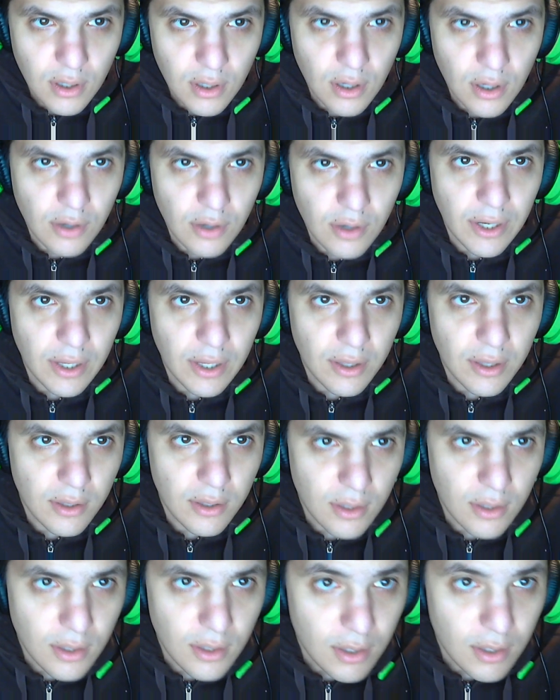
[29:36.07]
Okay.
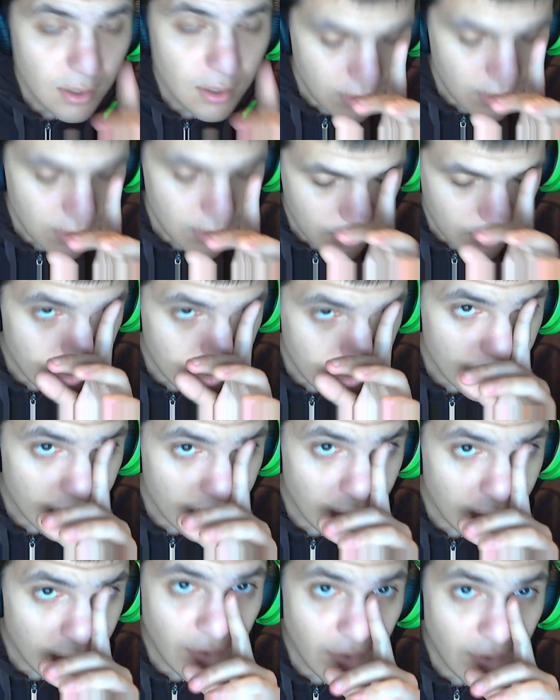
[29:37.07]

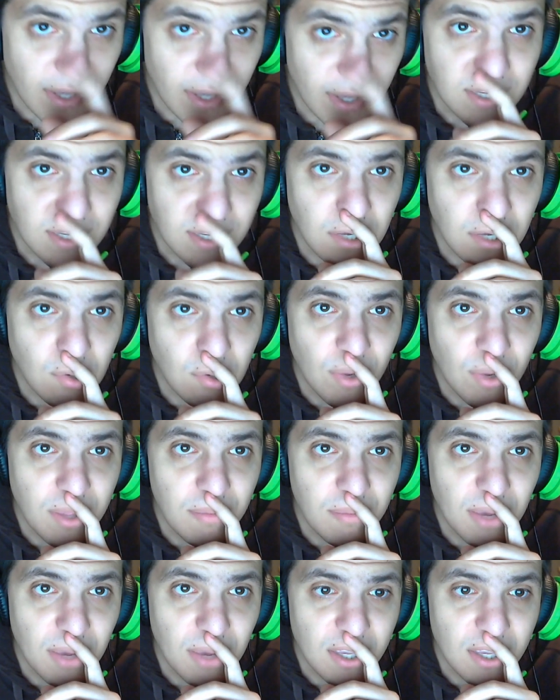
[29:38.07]
Now I guess I gotta weigh
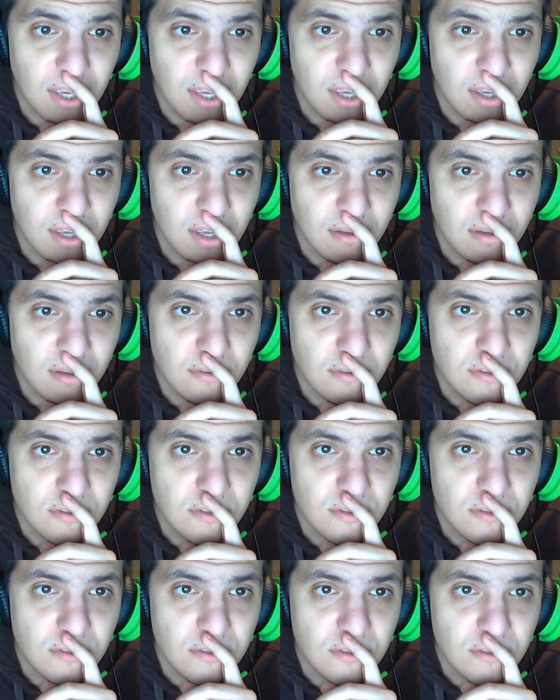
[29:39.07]
by
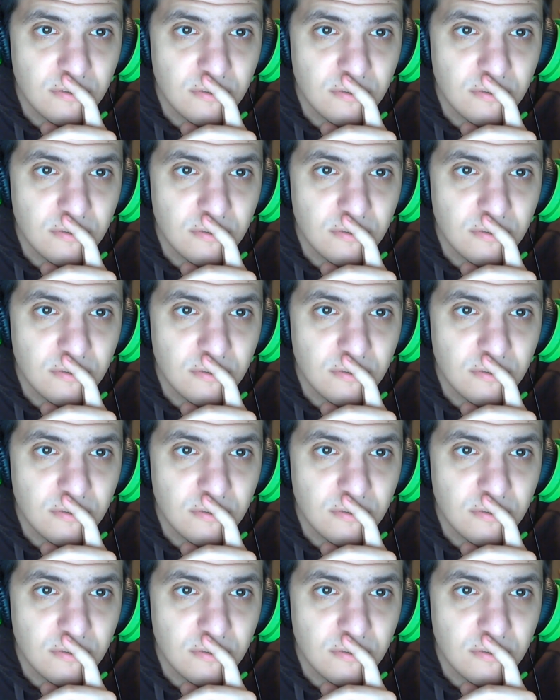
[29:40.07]
counts.